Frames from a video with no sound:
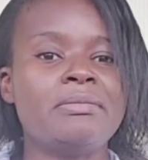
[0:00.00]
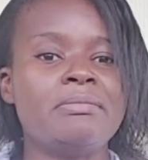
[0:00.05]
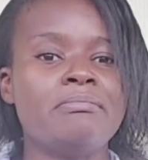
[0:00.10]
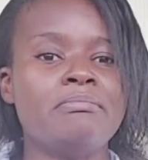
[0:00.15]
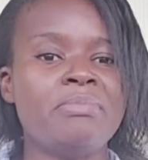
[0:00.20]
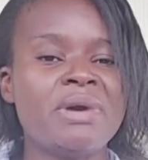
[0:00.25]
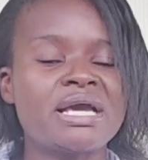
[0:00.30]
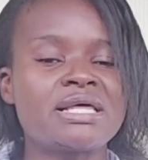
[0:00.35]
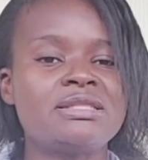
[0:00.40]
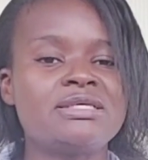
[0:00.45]

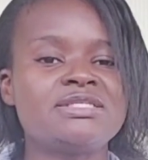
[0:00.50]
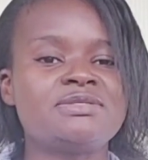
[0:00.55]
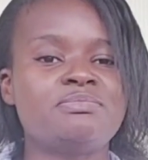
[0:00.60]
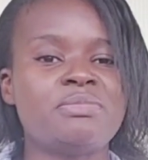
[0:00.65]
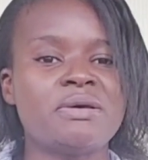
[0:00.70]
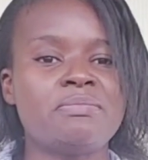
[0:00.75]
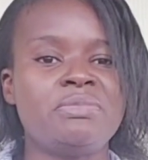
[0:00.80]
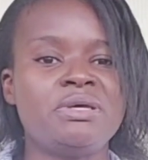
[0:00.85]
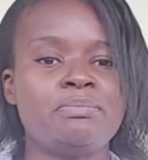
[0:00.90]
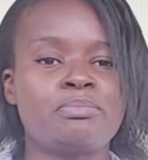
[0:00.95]
make this
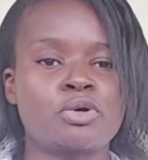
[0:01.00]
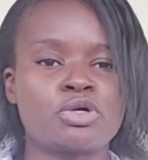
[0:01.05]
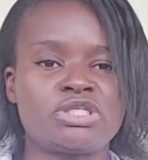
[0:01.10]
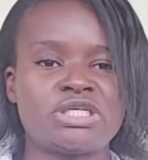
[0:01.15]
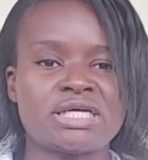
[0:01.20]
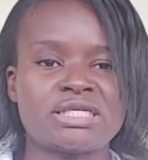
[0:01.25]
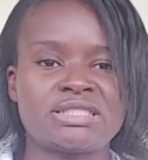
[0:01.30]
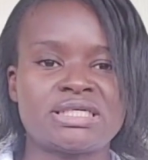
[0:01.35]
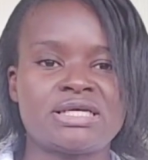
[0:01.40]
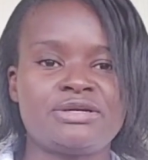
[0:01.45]
baby
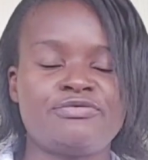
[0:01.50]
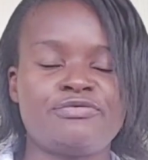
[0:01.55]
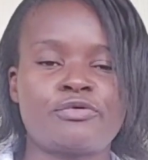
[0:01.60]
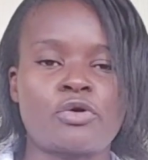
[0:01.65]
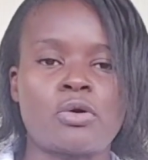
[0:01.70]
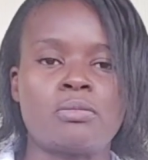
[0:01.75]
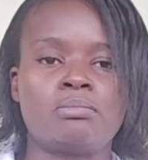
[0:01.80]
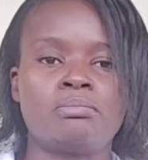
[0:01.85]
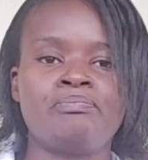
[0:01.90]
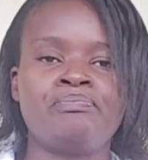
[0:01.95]
protected
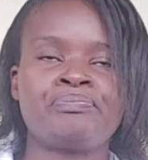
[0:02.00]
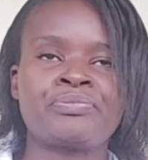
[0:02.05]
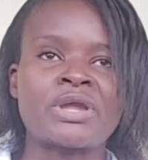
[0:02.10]
from